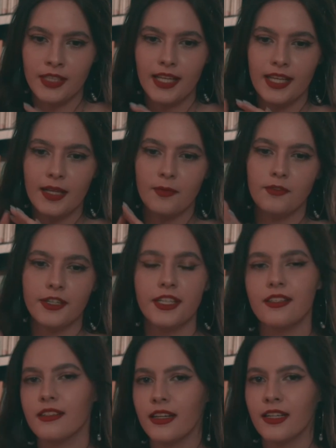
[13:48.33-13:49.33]
and I'm very
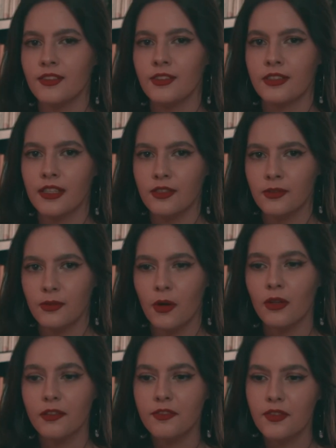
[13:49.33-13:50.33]
excited to get to
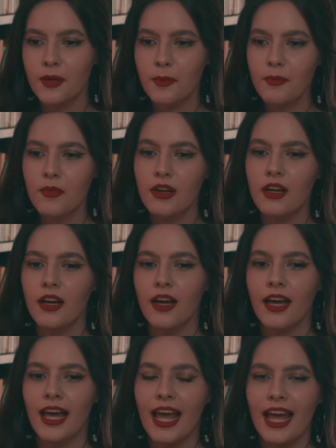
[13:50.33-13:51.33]
all of them.
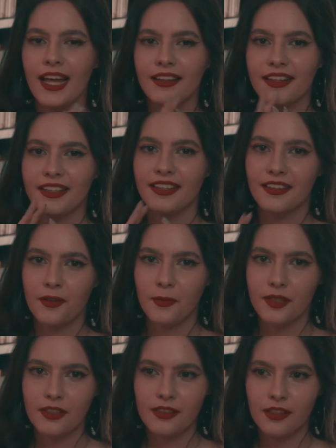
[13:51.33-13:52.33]
And I cannot wait.